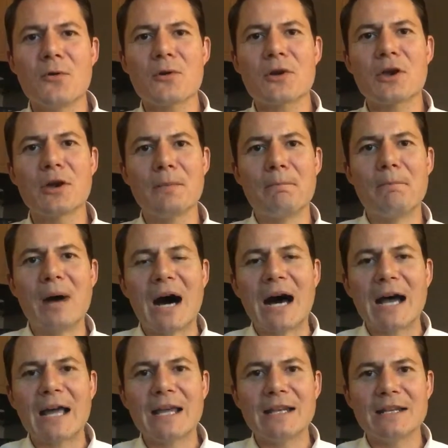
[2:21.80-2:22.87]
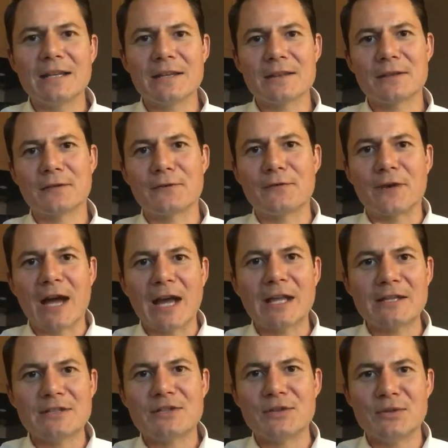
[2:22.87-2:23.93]
combine the
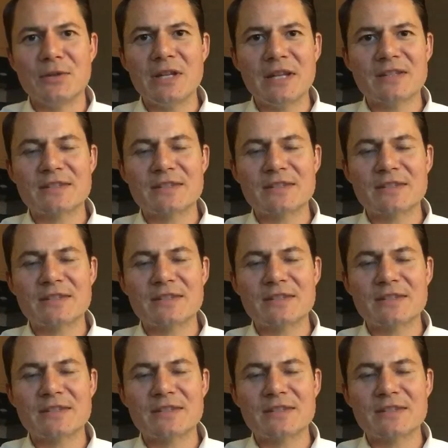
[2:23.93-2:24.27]
fine-tuning